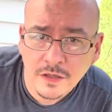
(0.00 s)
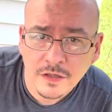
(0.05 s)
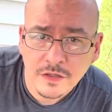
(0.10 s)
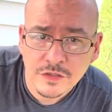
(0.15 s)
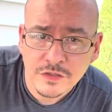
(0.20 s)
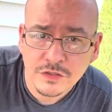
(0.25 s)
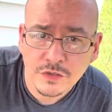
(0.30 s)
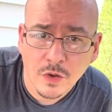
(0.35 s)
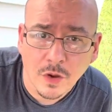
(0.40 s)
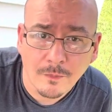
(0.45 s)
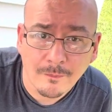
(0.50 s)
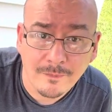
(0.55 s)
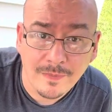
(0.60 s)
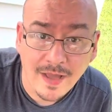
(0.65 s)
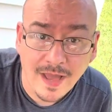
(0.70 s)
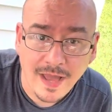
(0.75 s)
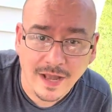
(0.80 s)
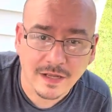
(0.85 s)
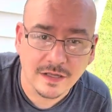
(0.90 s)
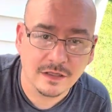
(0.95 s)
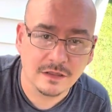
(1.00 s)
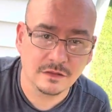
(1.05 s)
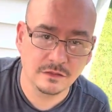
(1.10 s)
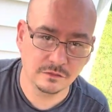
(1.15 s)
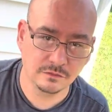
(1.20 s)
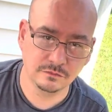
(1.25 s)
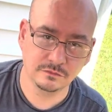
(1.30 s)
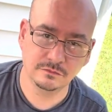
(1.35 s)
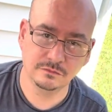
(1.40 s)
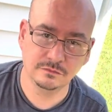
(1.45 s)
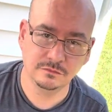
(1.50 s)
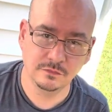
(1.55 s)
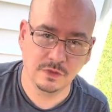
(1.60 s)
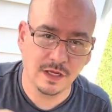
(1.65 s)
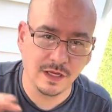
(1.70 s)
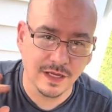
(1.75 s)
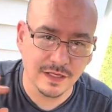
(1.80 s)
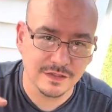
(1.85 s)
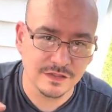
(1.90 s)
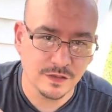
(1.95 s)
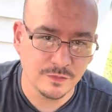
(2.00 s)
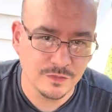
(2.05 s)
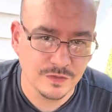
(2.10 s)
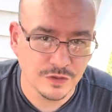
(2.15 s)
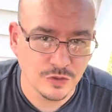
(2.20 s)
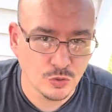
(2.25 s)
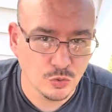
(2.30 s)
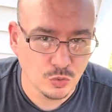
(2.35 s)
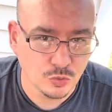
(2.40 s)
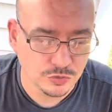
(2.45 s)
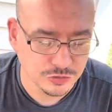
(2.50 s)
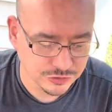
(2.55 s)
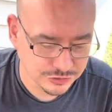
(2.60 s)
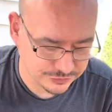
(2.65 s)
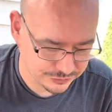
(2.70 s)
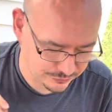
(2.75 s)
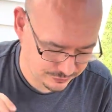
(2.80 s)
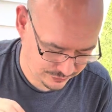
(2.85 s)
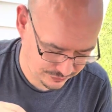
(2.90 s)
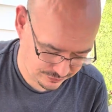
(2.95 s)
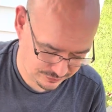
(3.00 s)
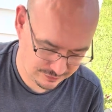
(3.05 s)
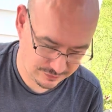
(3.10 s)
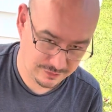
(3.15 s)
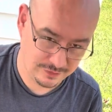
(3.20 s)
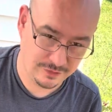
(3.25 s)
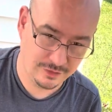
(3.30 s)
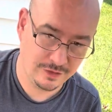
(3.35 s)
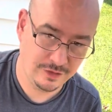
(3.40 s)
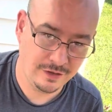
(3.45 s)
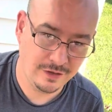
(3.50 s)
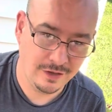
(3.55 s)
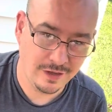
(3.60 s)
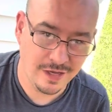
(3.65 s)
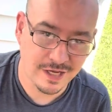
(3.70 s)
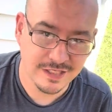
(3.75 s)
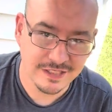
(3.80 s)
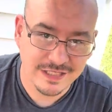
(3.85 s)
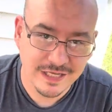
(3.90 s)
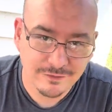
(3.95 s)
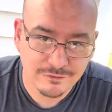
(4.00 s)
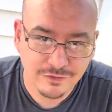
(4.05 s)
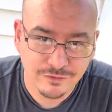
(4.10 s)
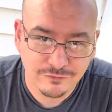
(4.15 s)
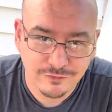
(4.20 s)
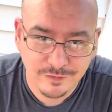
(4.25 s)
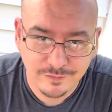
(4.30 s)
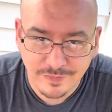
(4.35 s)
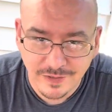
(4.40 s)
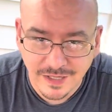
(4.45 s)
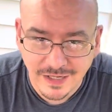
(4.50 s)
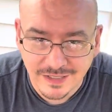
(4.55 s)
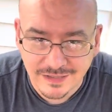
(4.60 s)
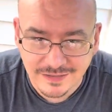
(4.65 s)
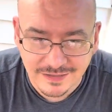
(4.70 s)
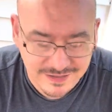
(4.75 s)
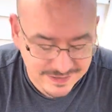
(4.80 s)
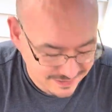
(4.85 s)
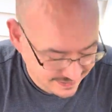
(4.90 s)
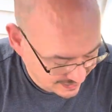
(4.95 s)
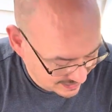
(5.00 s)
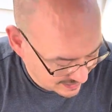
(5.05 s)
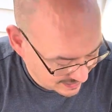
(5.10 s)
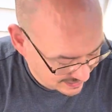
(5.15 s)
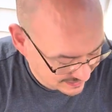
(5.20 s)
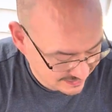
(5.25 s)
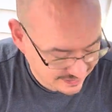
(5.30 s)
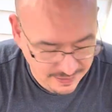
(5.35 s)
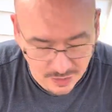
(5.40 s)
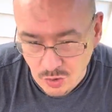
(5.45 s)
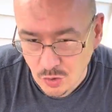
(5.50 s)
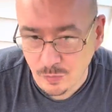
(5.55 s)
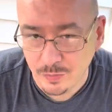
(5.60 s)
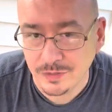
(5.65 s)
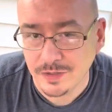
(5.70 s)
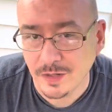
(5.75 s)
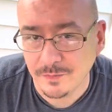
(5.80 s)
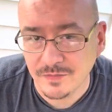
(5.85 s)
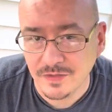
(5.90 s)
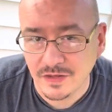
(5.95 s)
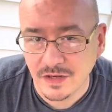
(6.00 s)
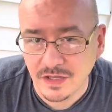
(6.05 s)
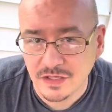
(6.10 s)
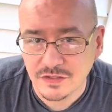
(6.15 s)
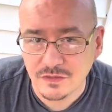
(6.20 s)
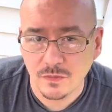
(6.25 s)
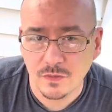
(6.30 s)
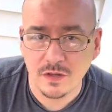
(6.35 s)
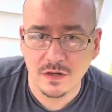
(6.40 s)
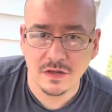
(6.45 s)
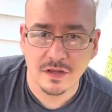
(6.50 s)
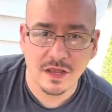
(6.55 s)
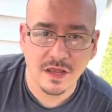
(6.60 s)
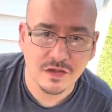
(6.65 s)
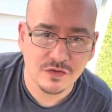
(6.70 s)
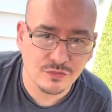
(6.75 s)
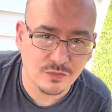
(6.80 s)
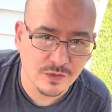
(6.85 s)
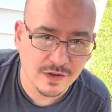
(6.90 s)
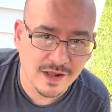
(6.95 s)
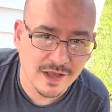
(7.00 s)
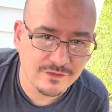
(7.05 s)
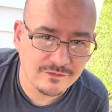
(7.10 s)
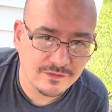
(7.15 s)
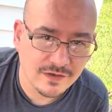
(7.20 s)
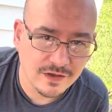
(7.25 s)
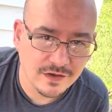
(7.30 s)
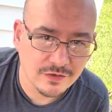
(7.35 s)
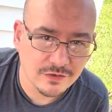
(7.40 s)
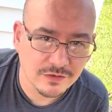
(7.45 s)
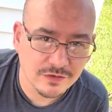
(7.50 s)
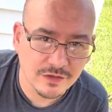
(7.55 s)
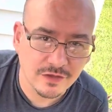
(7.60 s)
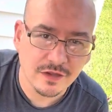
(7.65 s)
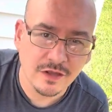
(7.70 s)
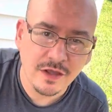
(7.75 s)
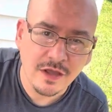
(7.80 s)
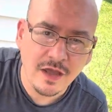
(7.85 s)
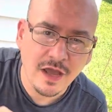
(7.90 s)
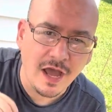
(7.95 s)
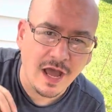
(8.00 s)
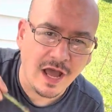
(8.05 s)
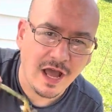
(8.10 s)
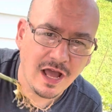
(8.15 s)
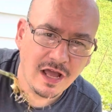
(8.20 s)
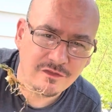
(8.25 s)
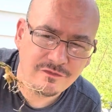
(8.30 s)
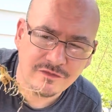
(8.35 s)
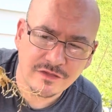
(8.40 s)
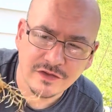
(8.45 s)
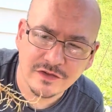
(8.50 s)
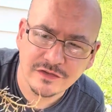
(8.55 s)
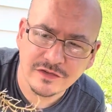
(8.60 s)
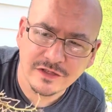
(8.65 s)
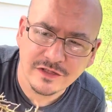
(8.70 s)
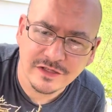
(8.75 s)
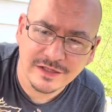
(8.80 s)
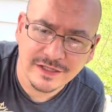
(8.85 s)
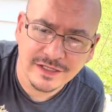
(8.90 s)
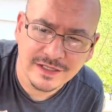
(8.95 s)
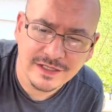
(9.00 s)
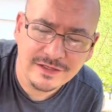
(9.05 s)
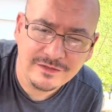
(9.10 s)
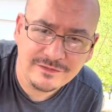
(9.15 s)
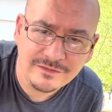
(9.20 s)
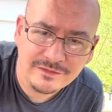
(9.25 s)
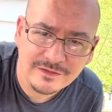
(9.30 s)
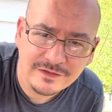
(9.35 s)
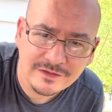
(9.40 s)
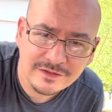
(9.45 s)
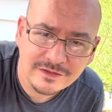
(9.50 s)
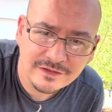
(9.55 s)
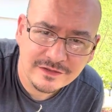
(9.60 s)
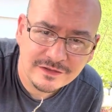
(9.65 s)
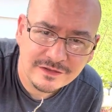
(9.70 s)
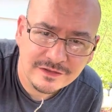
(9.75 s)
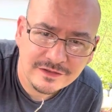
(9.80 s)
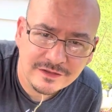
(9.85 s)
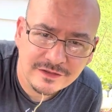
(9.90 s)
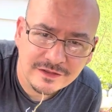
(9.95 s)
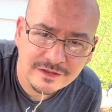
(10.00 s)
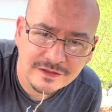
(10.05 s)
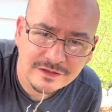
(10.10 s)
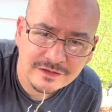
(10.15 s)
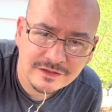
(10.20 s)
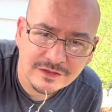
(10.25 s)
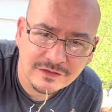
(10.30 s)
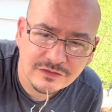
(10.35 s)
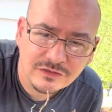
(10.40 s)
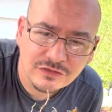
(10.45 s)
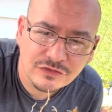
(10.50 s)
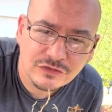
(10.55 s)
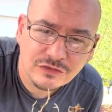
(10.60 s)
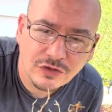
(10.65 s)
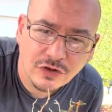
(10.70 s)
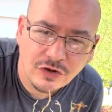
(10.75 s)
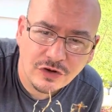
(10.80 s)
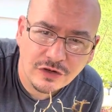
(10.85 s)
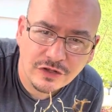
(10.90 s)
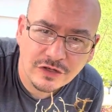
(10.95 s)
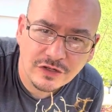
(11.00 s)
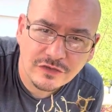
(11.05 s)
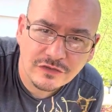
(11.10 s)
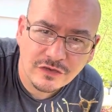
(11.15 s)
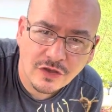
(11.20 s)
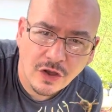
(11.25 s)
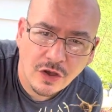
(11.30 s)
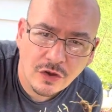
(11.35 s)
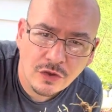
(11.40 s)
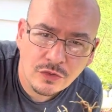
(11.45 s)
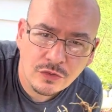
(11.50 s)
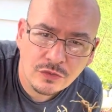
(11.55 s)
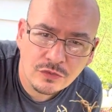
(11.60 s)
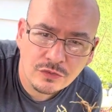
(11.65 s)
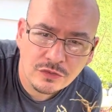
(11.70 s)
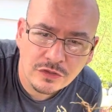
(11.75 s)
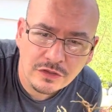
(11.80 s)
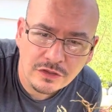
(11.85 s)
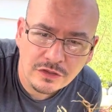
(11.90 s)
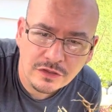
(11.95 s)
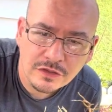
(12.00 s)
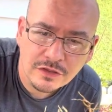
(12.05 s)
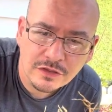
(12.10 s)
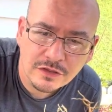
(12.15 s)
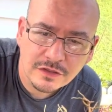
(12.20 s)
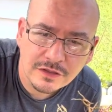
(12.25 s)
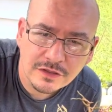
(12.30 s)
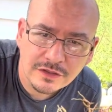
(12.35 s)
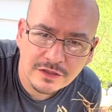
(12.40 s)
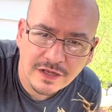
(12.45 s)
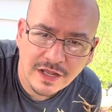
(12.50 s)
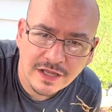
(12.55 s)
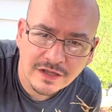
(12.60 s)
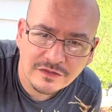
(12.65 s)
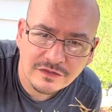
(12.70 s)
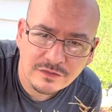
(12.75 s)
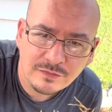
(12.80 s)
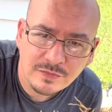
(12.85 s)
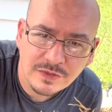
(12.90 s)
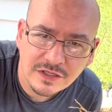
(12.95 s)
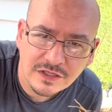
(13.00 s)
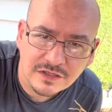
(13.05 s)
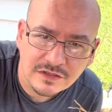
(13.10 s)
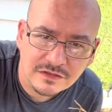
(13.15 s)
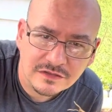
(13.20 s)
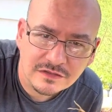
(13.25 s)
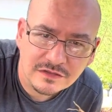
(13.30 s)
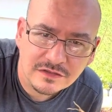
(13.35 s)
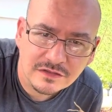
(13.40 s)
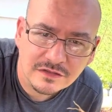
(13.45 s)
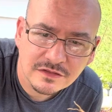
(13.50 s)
So I'm back. I got something cool to show you. As I was repotting these guys and opened up the next one, guess what I found? I found a leaf that started its own next piece.